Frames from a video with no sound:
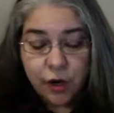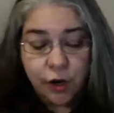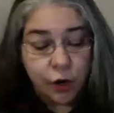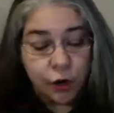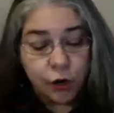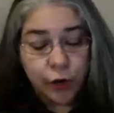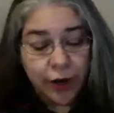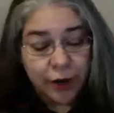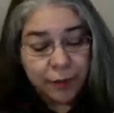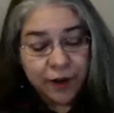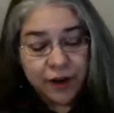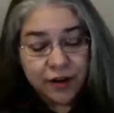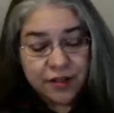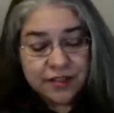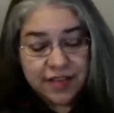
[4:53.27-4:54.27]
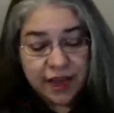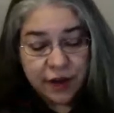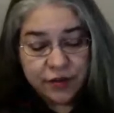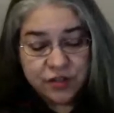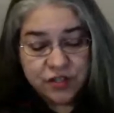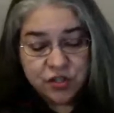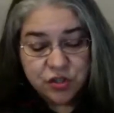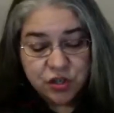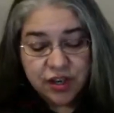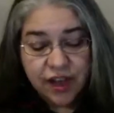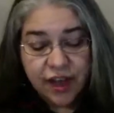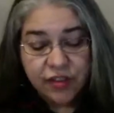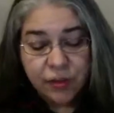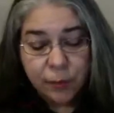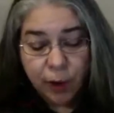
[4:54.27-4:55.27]
Her grandparents' house stood
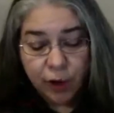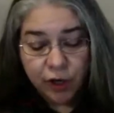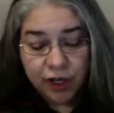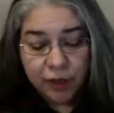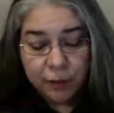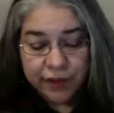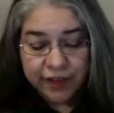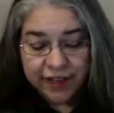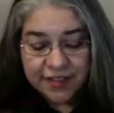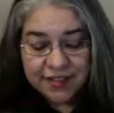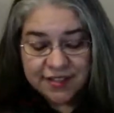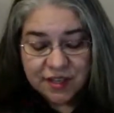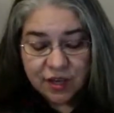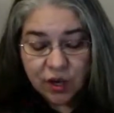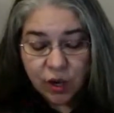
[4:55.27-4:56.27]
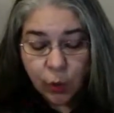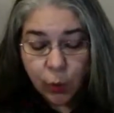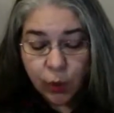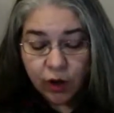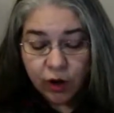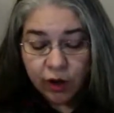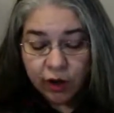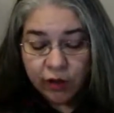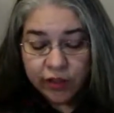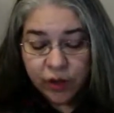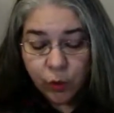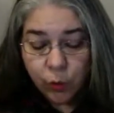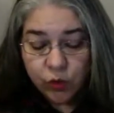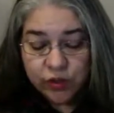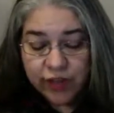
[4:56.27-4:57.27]
at the marketplace, where all the
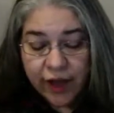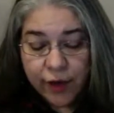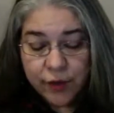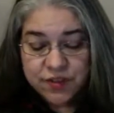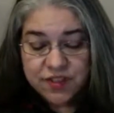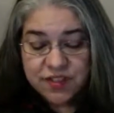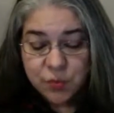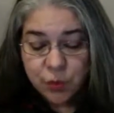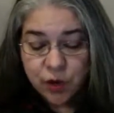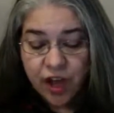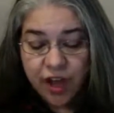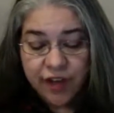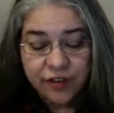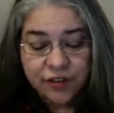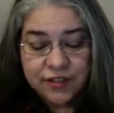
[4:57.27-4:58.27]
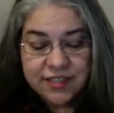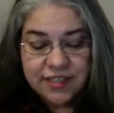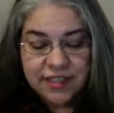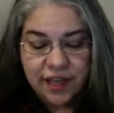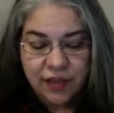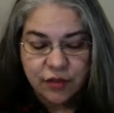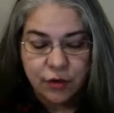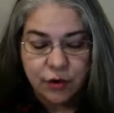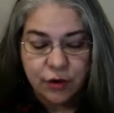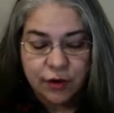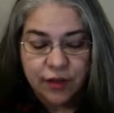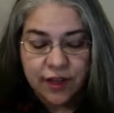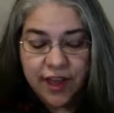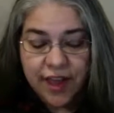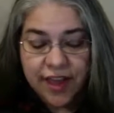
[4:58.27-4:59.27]
old houses were huddled together,
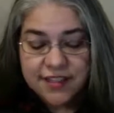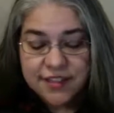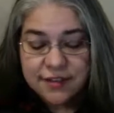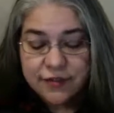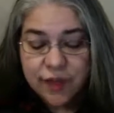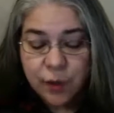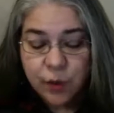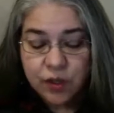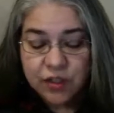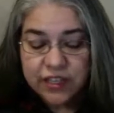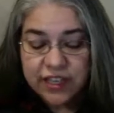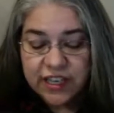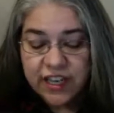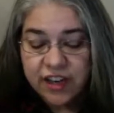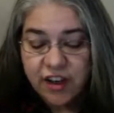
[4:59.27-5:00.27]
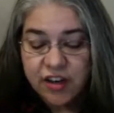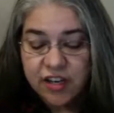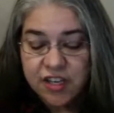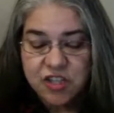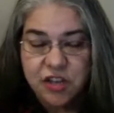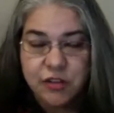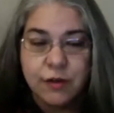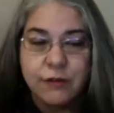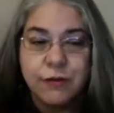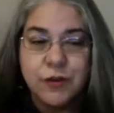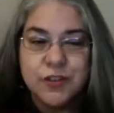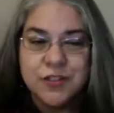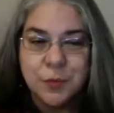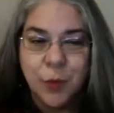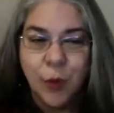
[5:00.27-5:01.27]
as if they were leaning on each other for
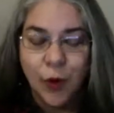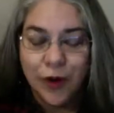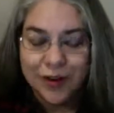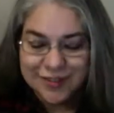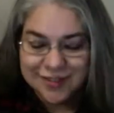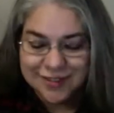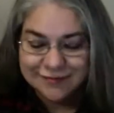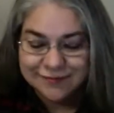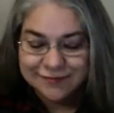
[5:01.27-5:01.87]
support.